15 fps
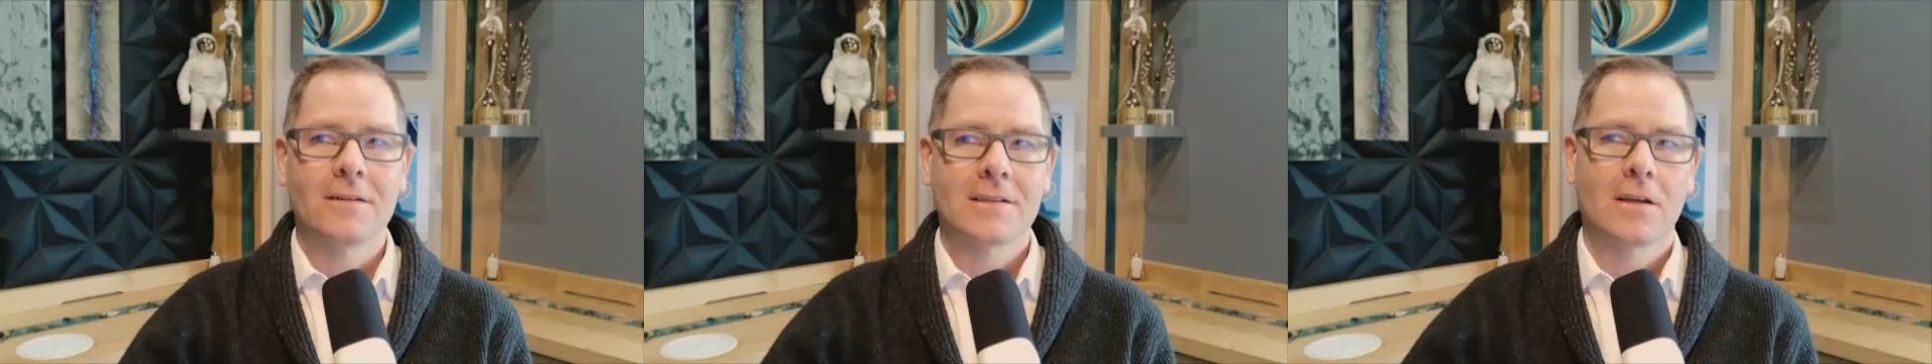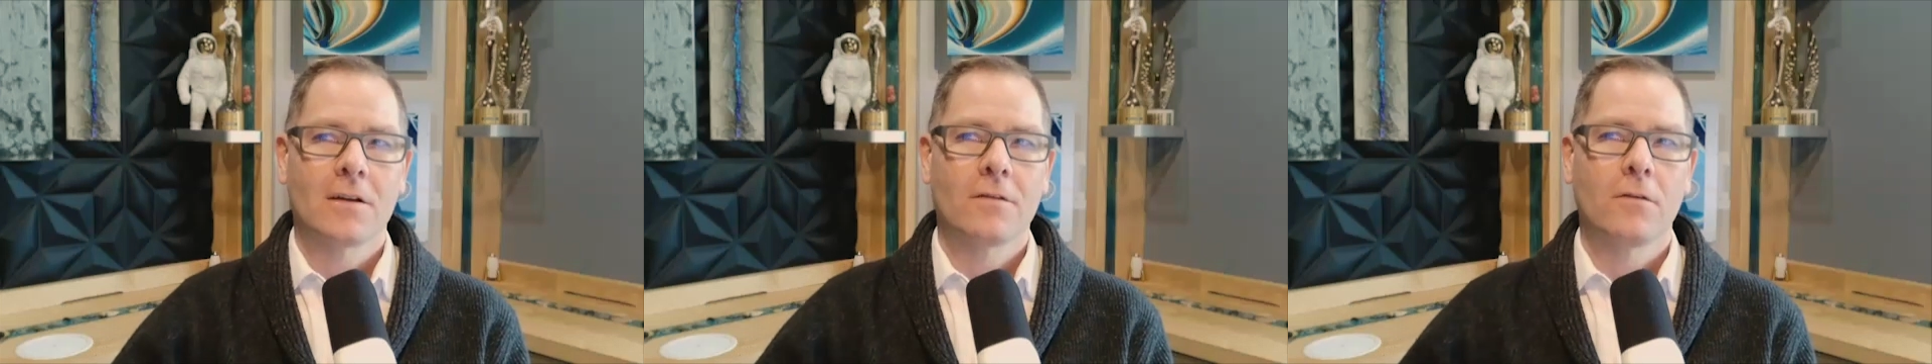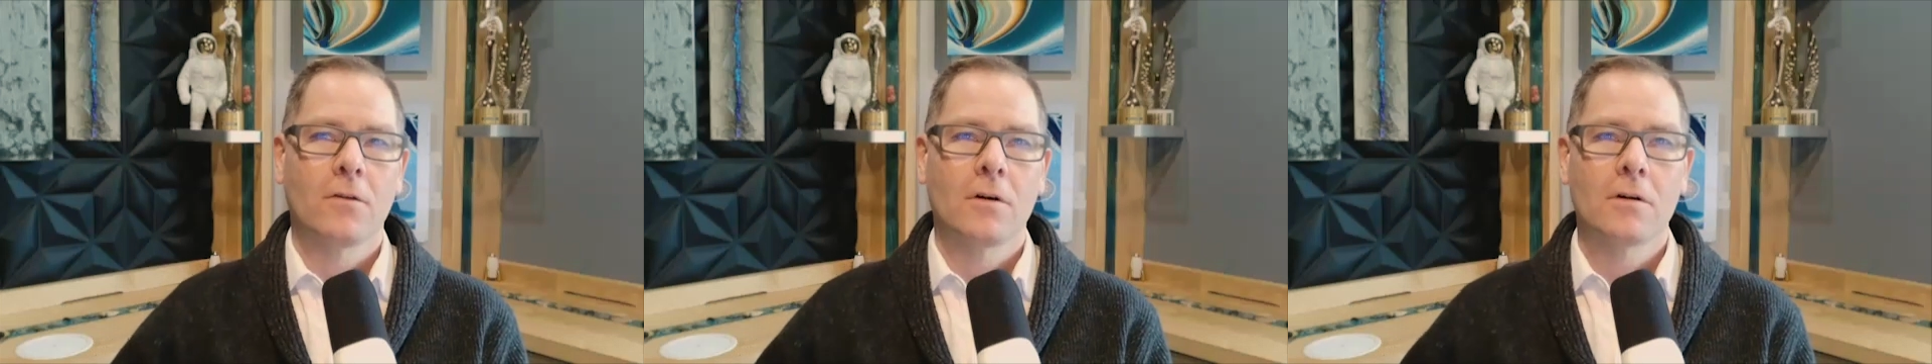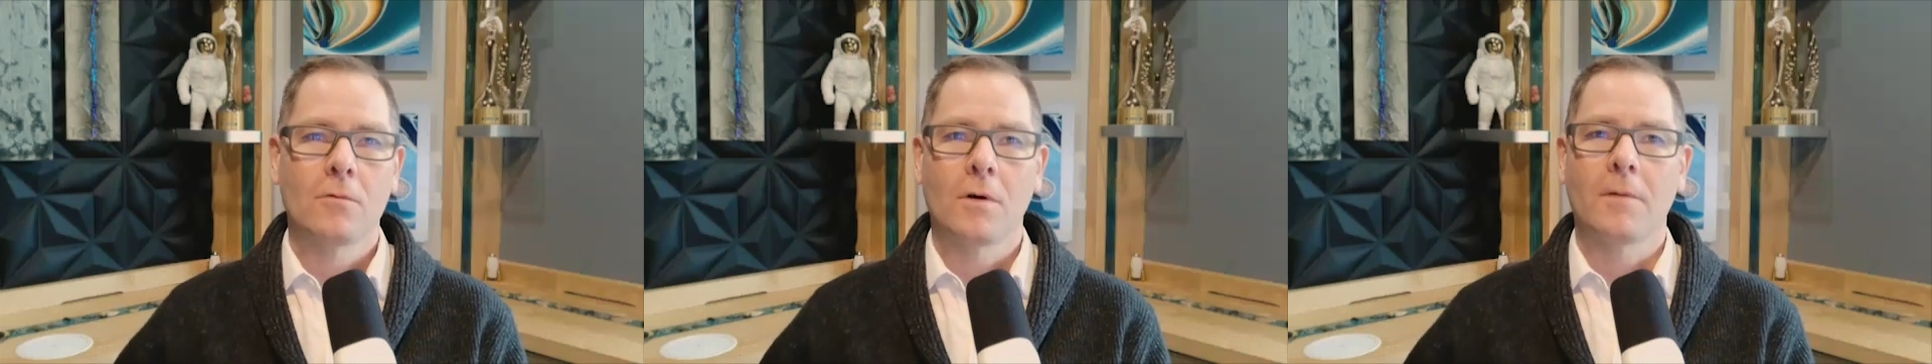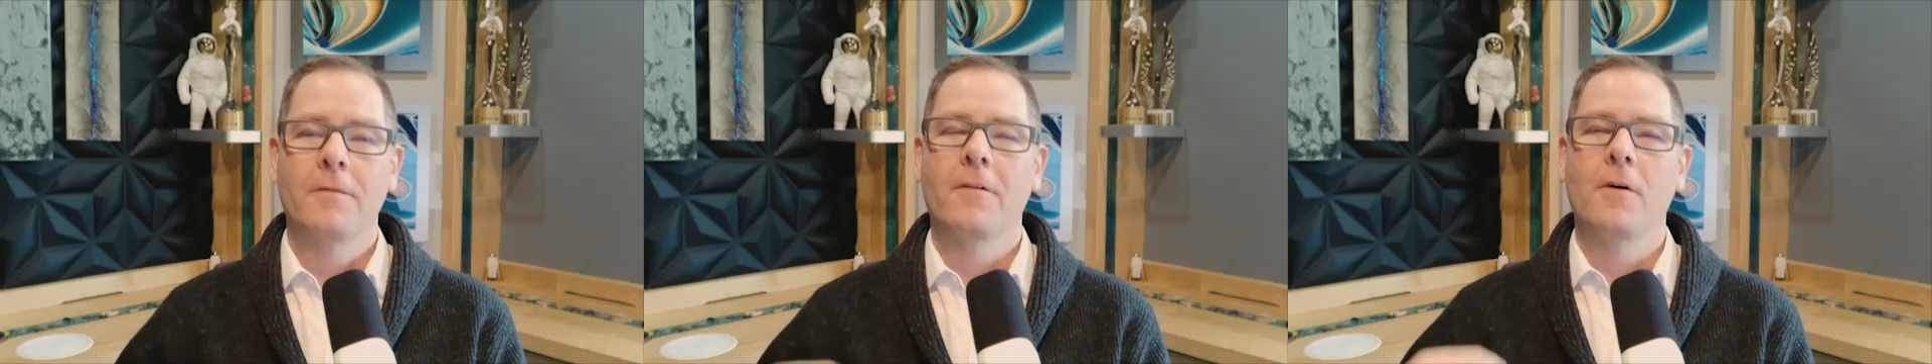in South Florida
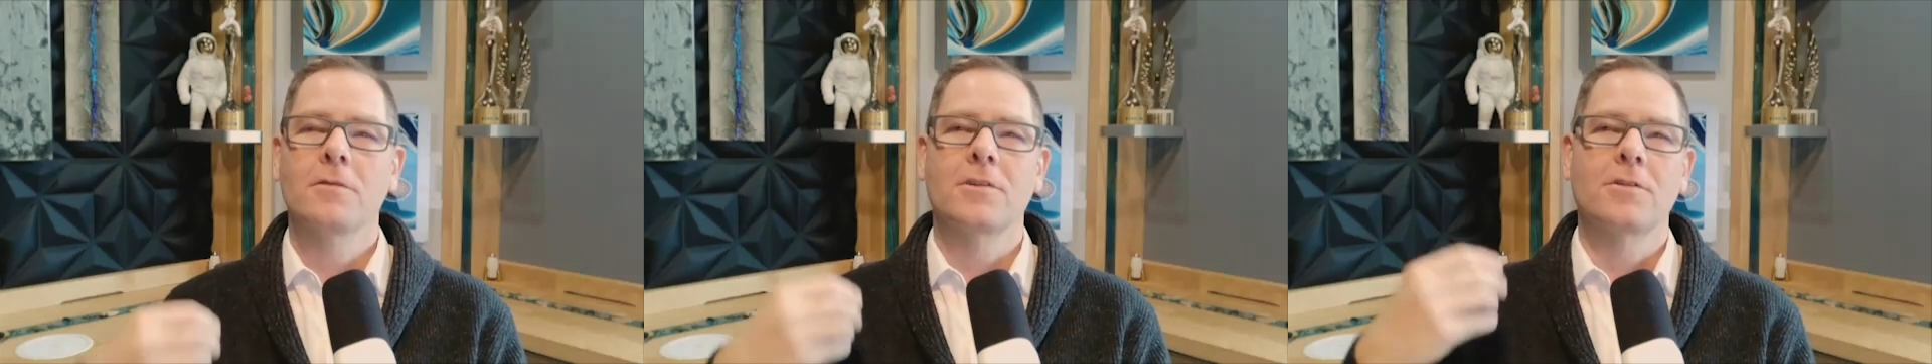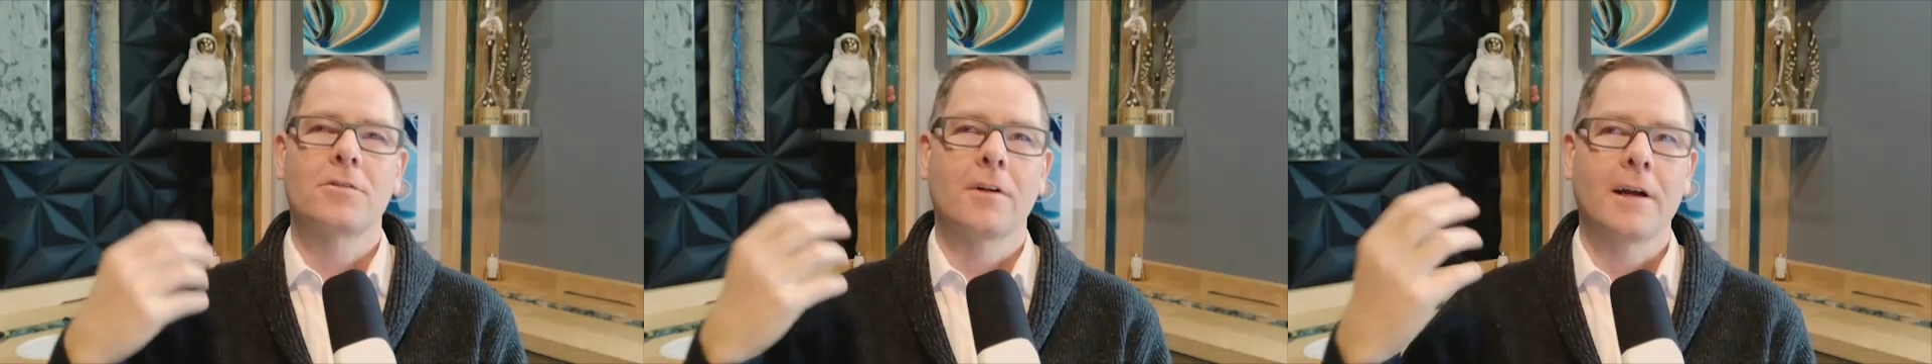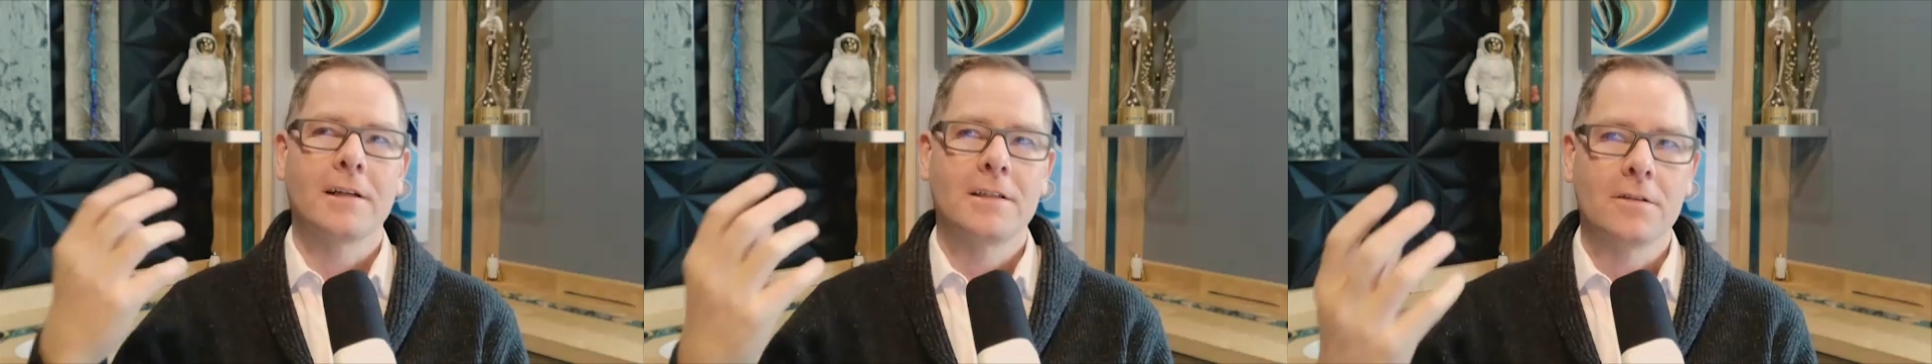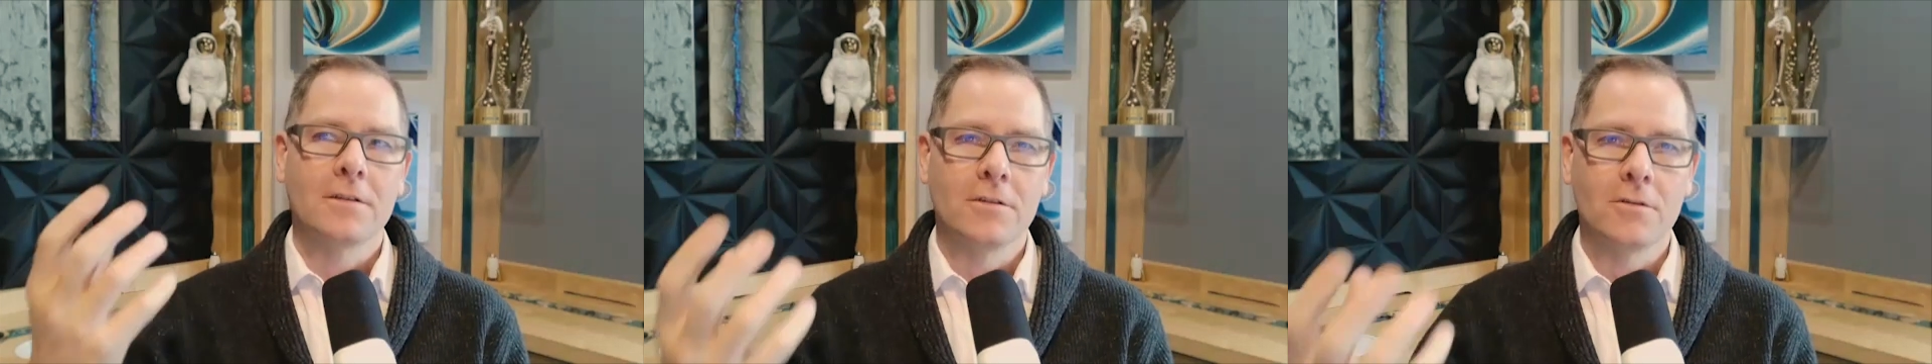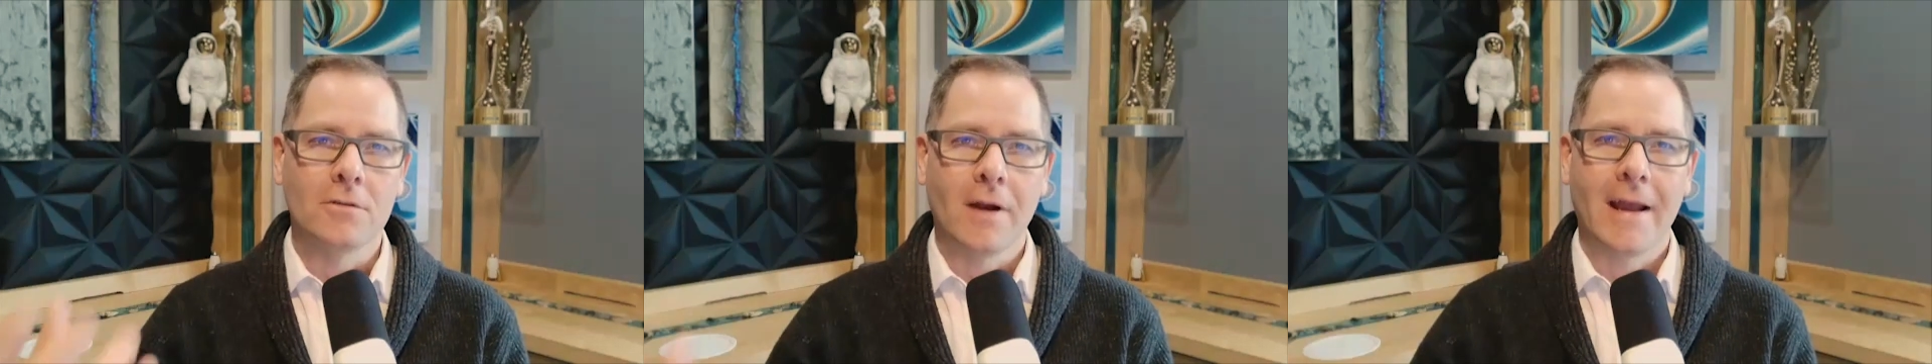where folks are trying to
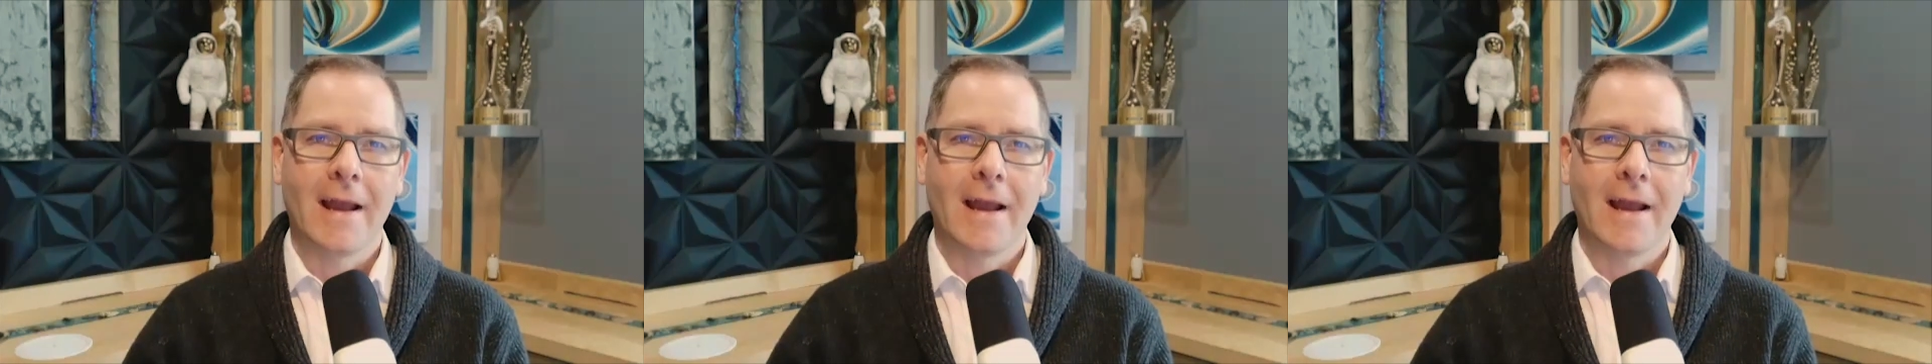do